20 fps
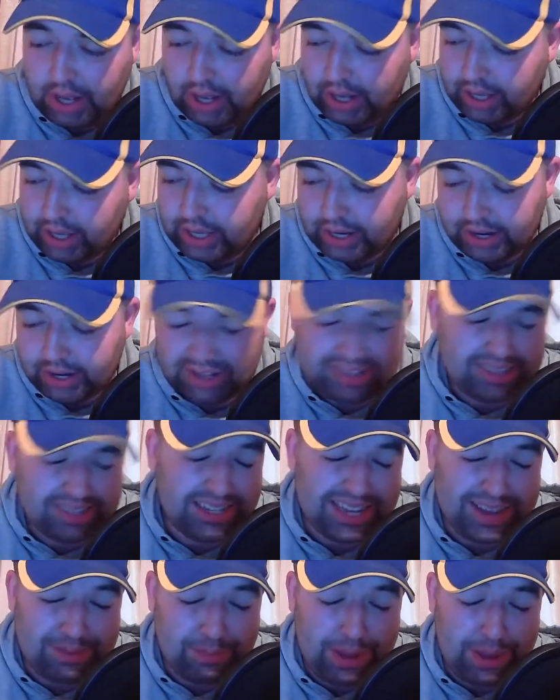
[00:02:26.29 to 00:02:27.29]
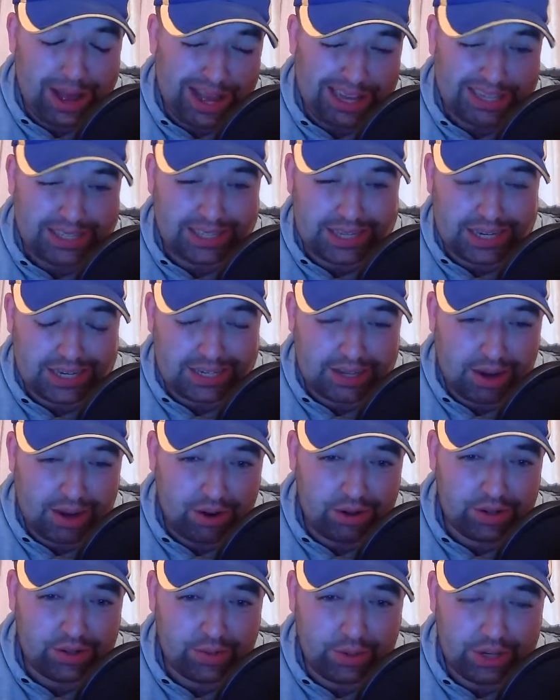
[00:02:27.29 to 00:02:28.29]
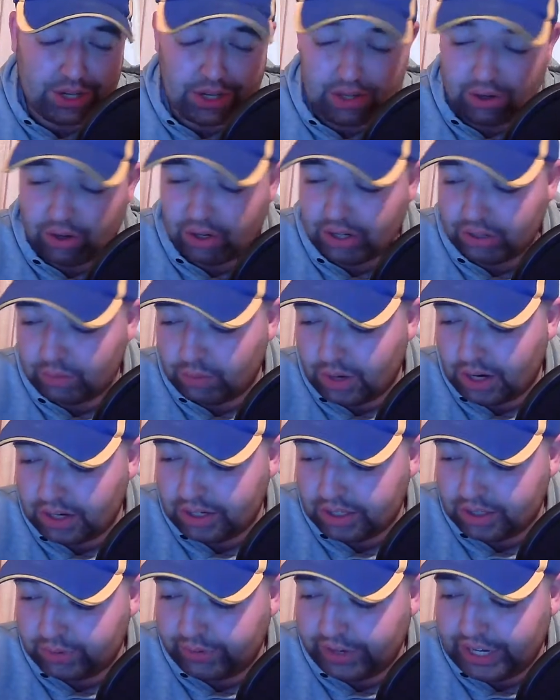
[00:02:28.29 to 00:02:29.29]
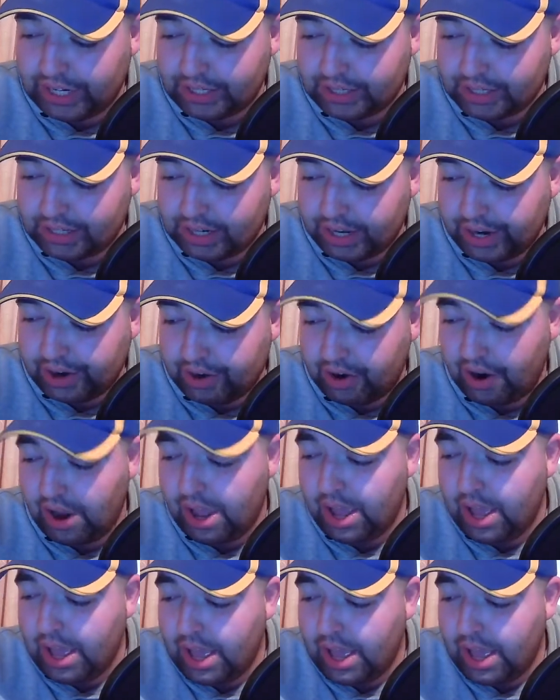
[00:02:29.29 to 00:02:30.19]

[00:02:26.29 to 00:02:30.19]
I cannot see past this horse when you look at what it's facing here.